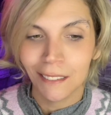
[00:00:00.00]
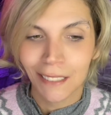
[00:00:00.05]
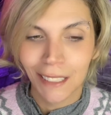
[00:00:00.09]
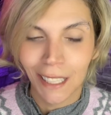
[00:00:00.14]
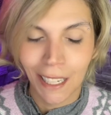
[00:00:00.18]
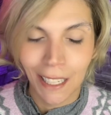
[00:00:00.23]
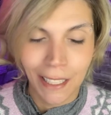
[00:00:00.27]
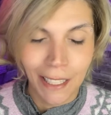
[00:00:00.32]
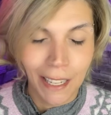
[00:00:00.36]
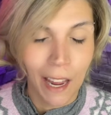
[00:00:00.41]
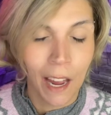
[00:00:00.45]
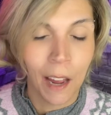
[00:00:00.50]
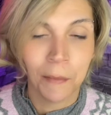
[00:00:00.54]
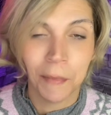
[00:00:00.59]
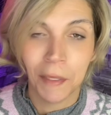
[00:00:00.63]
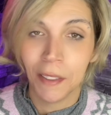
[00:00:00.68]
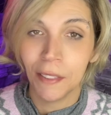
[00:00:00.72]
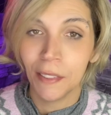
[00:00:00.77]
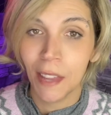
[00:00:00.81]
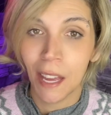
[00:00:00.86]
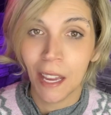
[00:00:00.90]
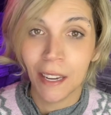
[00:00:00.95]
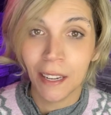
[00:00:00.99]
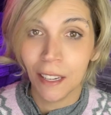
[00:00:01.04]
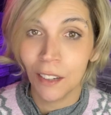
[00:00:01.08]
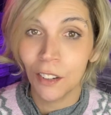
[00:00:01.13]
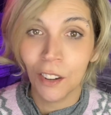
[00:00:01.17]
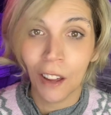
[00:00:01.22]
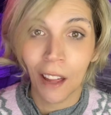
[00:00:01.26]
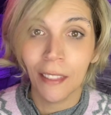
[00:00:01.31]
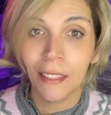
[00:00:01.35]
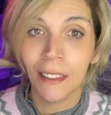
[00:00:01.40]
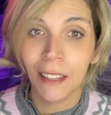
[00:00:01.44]
in a time that they did
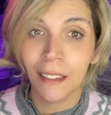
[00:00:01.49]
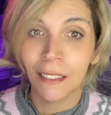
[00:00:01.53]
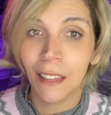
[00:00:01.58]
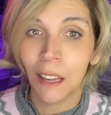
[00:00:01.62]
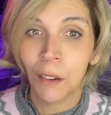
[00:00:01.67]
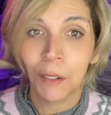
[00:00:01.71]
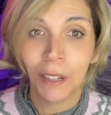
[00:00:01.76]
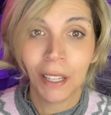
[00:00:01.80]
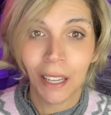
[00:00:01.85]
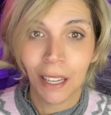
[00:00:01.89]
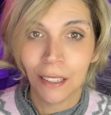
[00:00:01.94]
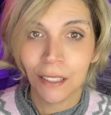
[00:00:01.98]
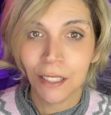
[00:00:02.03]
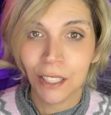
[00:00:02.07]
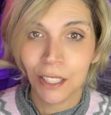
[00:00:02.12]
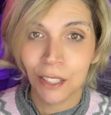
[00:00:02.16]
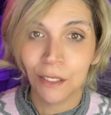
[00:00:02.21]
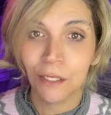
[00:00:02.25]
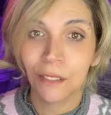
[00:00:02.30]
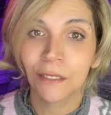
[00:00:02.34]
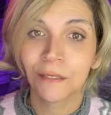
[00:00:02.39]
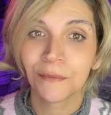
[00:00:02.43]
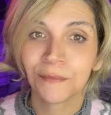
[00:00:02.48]
not think they would get to.